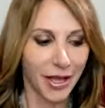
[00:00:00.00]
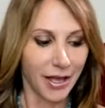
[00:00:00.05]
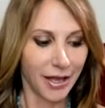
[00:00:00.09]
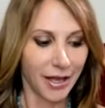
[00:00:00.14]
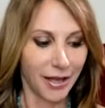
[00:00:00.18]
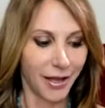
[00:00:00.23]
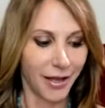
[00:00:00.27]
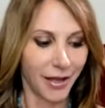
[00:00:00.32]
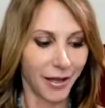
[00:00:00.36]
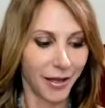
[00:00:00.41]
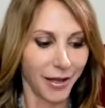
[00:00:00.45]

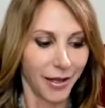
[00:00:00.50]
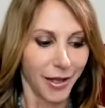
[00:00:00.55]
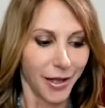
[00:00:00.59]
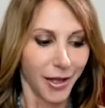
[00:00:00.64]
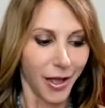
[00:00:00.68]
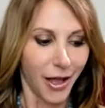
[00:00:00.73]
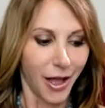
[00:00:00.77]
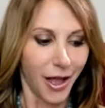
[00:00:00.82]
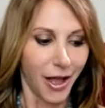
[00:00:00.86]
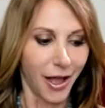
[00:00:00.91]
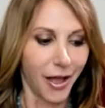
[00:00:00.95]
Uh,
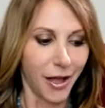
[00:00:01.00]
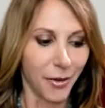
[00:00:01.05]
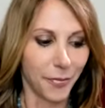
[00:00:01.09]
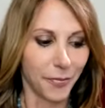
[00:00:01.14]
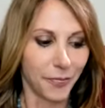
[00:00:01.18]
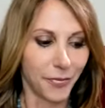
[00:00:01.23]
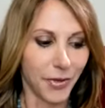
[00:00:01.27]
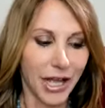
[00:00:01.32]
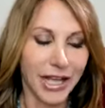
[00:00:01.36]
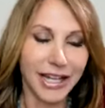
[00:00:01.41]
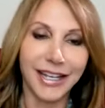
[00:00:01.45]

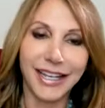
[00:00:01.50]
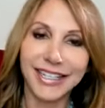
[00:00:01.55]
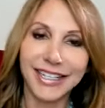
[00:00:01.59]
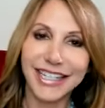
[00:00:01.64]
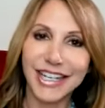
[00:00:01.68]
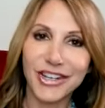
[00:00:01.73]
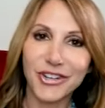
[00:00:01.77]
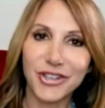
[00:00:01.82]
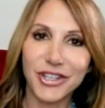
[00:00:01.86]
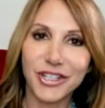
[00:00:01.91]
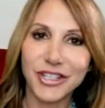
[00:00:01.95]
um, I'd like to
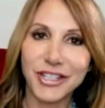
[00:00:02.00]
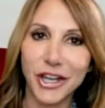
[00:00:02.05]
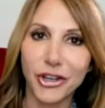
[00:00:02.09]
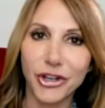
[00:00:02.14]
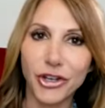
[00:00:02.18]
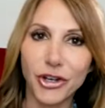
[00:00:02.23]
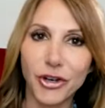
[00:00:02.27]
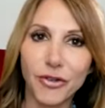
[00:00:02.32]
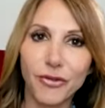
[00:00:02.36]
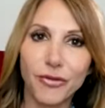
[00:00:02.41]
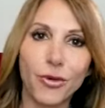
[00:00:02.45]
hear the sound
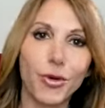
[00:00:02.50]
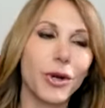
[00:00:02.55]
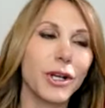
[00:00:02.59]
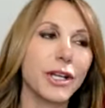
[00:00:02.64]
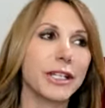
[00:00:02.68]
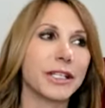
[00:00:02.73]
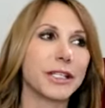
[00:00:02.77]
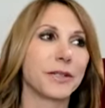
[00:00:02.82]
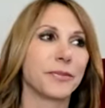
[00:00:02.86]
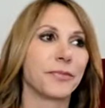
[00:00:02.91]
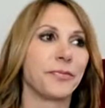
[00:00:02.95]
of your
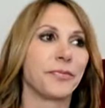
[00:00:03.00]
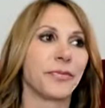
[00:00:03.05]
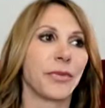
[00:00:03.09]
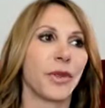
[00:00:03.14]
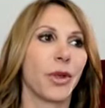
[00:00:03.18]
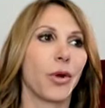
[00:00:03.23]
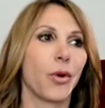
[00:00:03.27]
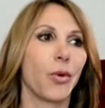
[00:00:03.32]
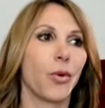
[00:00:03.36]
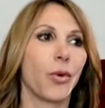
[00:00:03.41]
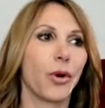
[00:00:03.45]
voice.
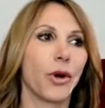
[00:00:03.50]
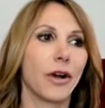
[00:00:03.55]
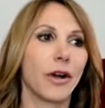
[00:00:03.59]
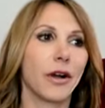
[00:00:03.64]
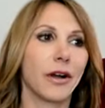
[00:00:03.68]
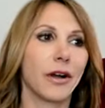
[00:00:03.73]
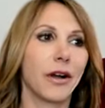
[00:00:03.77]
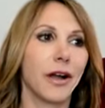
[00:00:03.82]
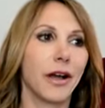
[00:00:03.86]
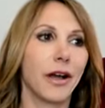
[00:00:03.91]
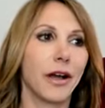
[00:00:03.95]

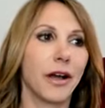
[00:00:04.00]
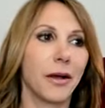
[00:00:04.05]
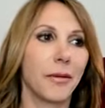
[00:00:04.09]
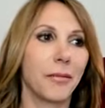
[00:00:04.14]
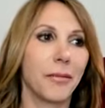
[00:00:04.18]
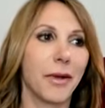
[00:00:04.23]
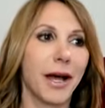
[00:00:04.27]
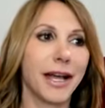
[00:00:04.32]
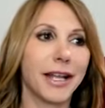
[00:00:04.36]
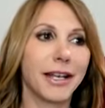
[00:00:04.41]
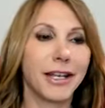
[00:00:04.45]
Or
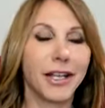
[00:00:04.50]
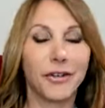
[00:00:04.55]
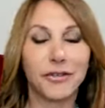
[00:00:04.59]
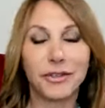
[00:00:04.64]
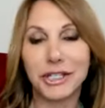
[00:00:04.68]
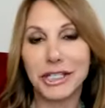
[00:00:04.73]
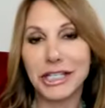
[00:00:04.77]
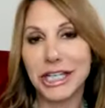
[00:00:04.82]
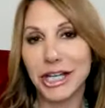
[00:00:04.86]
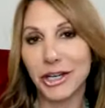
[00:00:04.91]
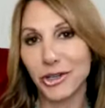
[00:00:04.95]
um, I'd love
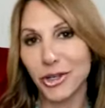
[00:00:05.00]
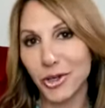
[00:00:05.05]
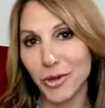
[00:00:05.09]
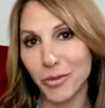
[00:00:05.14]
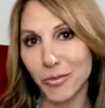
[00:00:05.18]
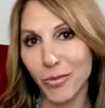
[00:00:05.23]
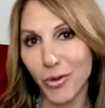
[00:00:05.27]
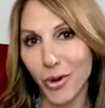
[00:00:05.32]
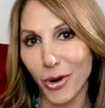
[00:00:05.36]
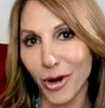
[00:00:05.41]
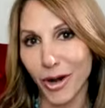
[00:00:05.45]
to tell you
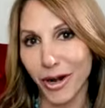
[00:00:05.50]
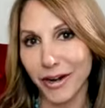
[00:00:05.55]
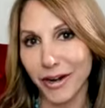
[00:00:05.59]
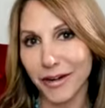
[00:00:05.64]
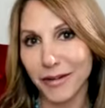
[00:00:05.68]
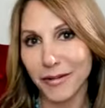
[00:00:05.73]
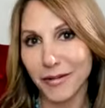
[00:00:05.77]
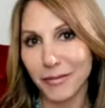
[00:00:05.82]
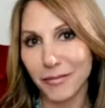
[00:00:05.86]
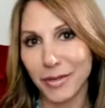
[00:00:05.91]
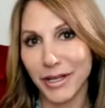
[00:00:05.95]
more,
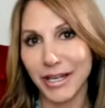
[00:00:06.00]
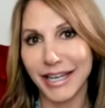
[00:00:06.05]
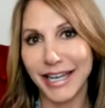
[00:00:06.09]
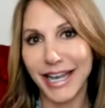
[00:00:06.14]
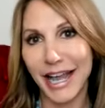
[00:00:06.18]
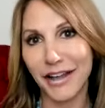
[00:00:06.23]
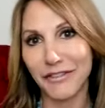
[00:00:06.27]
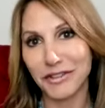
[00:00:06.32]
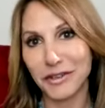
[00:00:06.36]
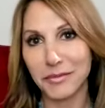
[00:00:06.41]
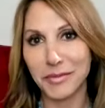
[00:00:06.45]
but it'd
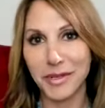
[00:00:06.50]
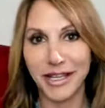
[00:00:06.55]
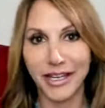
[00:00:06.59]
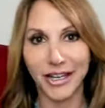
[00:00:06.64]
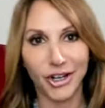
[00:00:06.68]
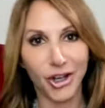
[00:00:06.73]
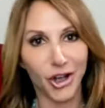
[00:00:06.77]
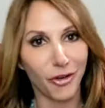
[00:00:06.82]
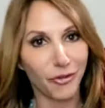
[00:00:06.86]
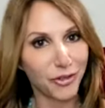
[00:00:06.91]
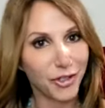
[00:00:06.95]
have to be in a
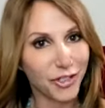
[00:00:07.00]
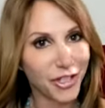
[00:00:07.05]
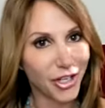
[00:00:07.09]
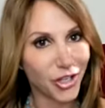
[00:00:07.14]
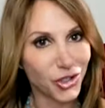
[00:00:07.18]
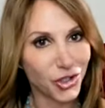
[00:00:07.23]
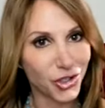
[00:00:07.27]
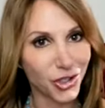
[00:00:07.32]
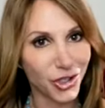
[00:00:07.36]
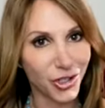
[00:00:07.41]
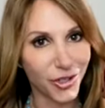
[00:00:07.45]

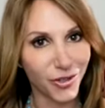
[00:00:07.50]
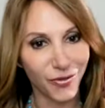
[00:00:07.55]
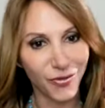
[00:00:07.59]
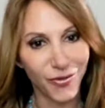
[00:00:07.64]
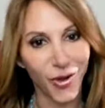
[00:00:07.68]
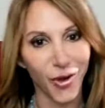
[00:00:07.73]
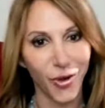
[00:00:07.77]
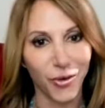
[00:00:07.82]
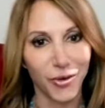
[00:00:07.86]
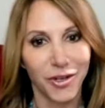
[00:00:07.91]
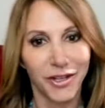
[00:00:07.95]
conversation on the
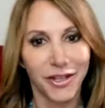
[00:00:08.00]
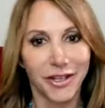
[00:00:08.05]
phone.